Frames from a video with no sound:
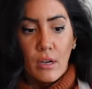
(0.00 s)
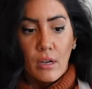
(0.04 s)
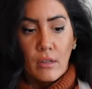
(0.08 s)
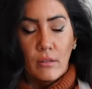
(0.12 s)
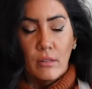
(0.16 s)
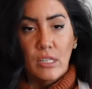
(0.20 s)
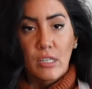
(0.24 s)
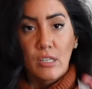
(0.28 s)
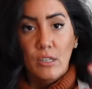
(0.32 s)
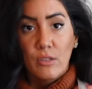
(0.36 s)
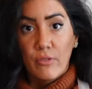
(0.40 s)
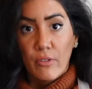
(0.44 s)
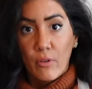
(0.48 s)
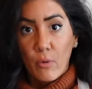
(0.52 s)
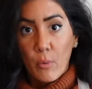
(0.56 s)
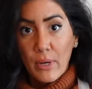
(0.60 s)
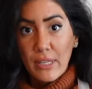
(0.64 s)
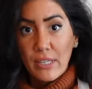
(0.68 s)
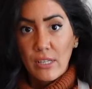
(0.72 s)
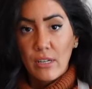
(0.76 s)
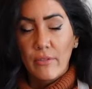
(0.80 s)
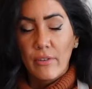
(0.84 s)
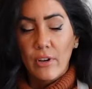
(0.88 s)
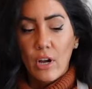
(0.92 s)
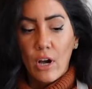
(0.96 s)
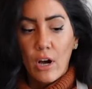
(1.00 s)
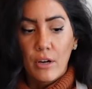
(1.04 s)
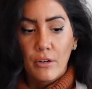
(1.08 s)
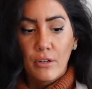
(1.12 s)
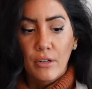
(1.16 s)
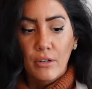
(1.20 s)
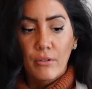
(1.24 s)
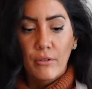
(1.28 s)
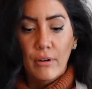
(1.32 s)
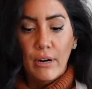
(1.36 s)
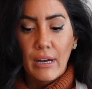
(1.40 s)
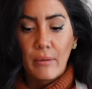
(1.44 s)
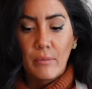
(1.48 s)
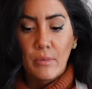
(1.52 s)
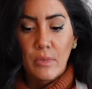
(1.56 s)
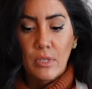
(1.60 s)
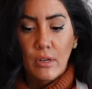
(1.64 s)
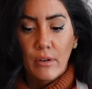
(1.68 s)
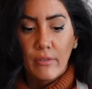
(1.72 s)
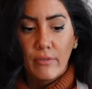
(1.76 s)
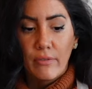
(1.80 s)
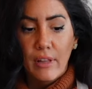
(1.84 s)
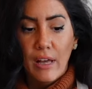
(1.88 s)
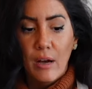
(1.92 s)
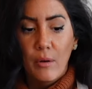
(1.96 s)
This is for one serving, 100 grams
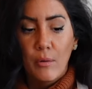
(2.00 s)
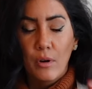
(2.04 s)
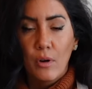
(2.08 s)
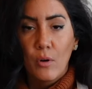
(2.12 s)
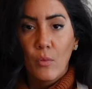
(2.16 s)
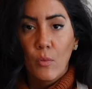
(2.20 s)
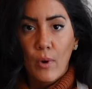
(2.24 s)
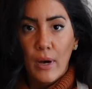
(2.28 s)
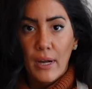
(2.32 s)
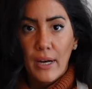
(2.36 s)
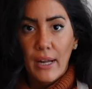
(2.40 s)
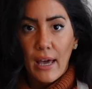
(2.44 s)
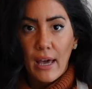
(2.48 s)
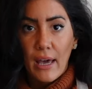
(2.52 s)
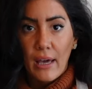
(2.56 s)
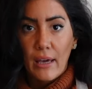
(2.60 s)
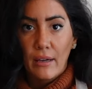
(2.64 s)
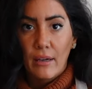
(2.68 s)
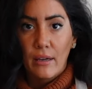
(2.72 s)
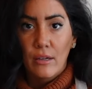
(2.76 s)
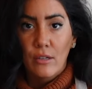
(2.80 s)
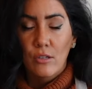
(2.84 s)
of flour, one egg.